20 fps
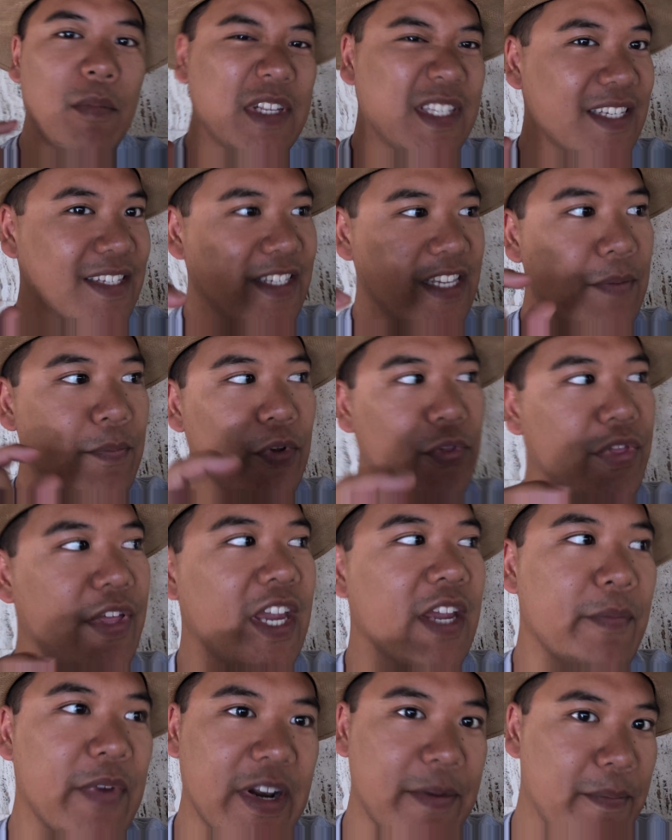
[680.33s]
It's a simple
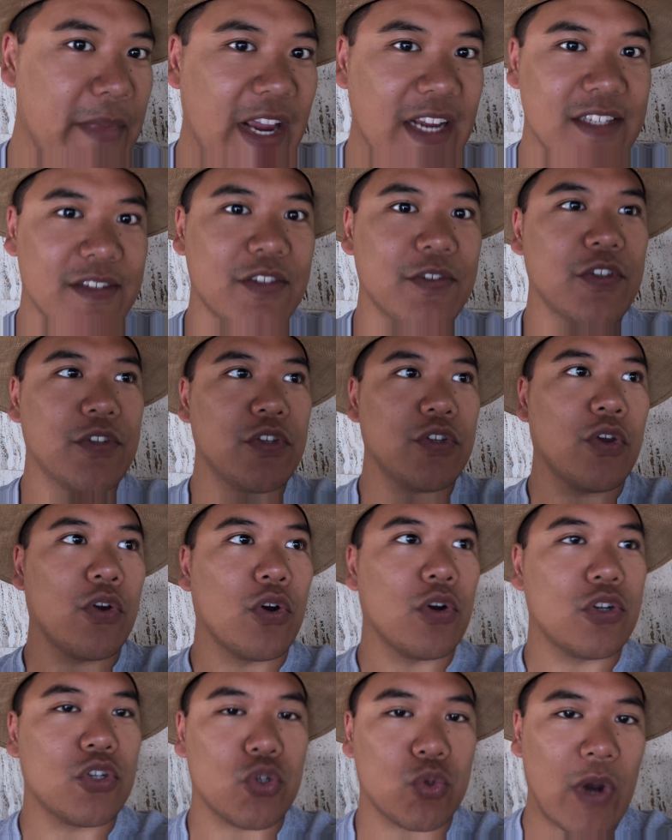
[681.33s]
thing, but it makes
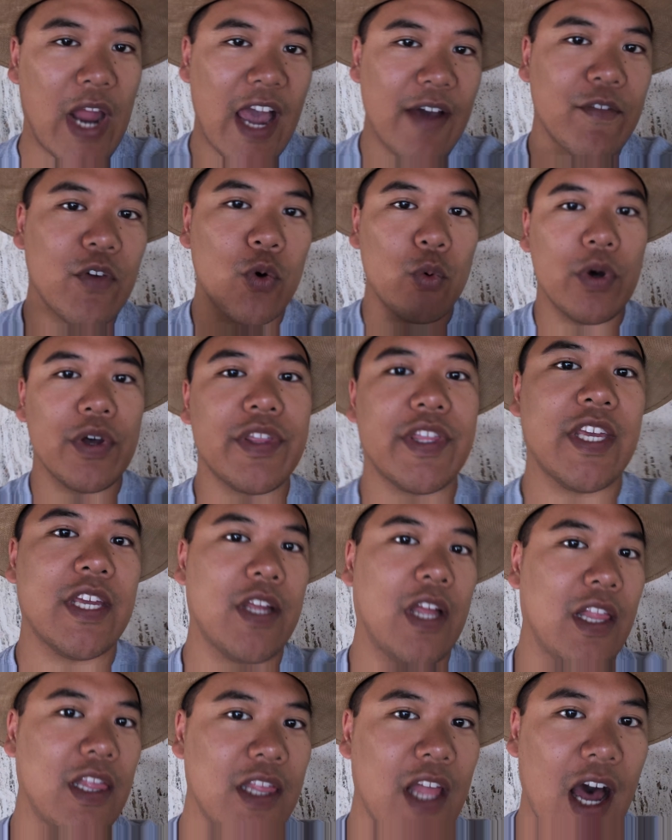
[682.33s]
your travel with
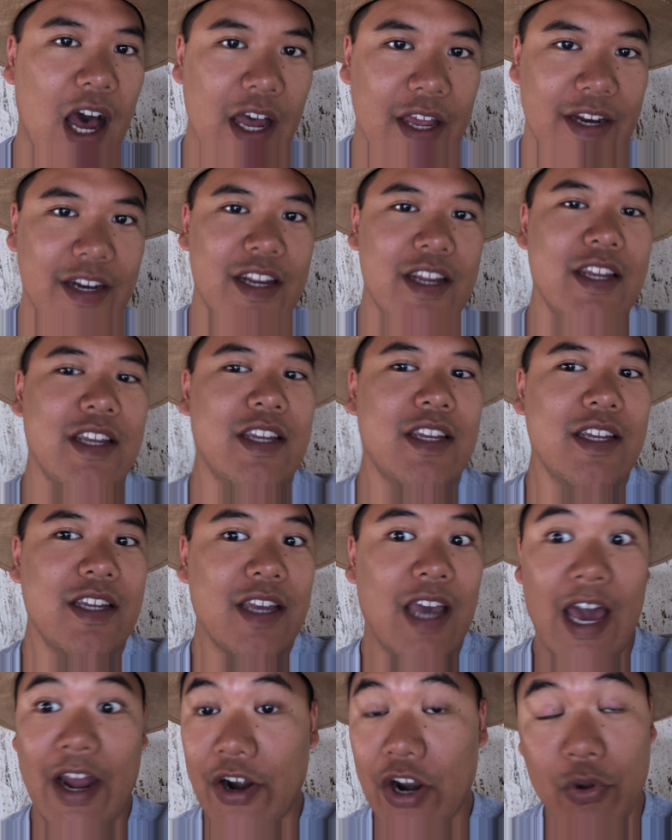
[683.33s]
it a lot,
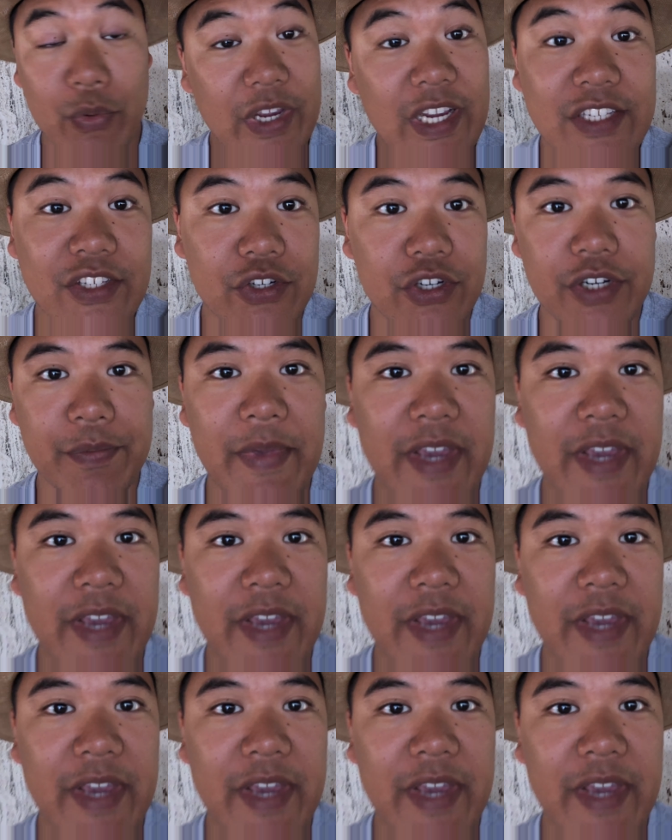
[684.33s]
I don't know, easier to